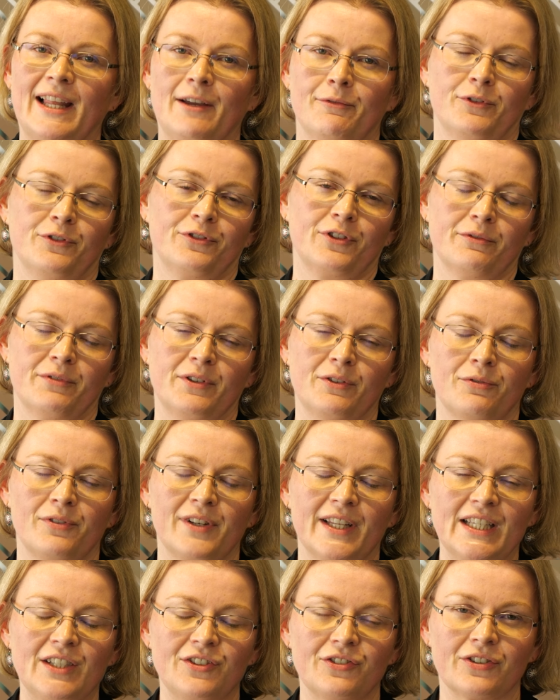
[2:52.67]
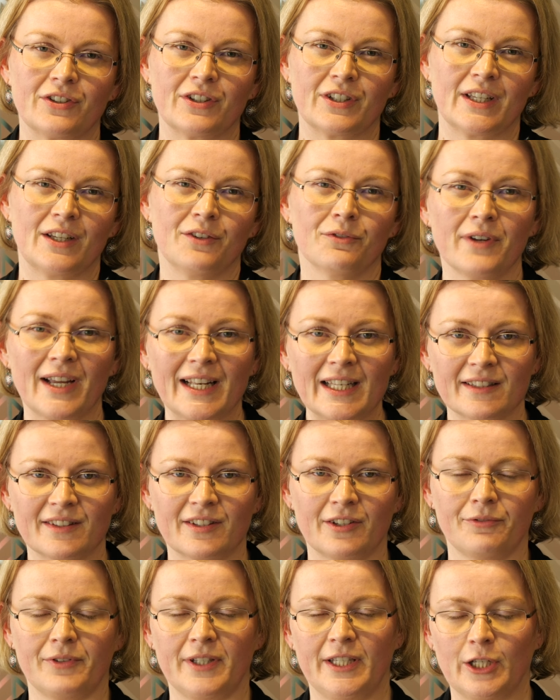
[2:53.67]
levels of inflation and
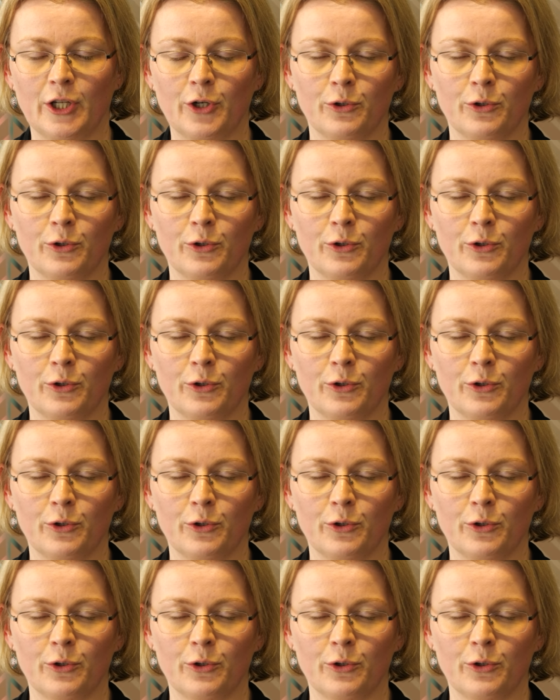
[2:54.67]
relatively